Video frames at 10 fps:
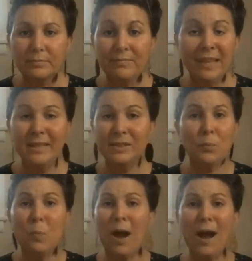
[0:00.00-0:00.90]
And it's
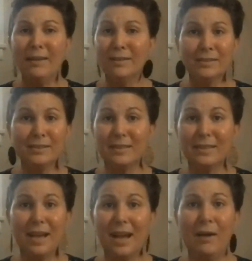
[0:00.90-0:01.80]
wild
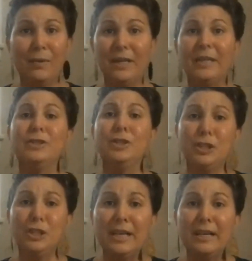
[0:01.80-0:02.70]
how it can
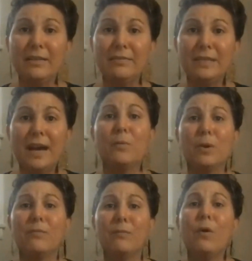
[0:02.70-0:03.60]
shift how
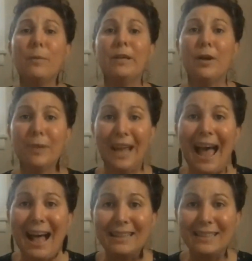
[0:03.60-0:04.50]
we're informing our
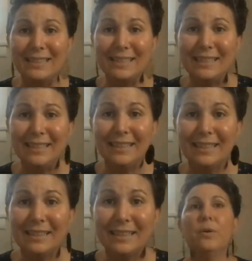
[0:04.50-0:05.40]
reality.
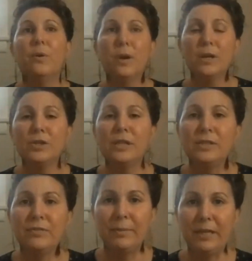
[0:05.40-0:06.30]
Aura
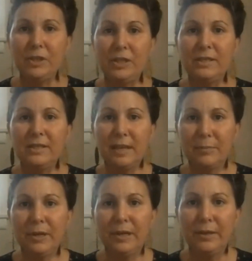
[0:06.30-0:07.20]
transformation is
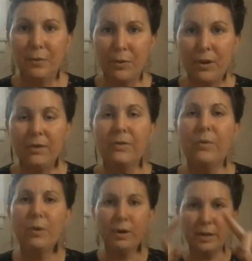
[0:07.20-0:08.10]
upgrading the aura. The
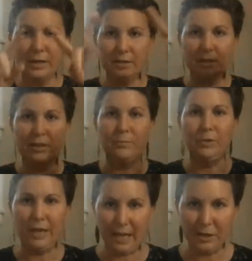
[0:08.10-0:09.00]
aura is the
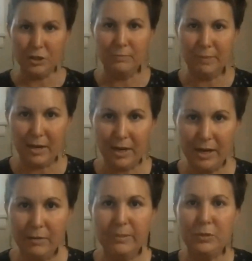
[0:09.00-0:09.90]
communication
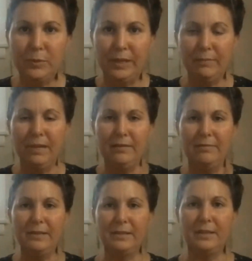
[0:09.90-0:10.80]
barrier between the
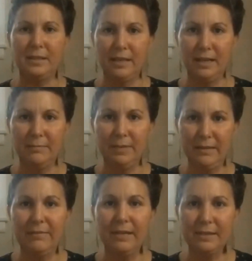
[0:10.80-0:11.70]
manifested and the
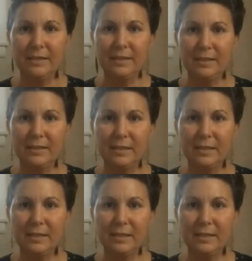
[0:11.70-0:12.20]
unmanifested.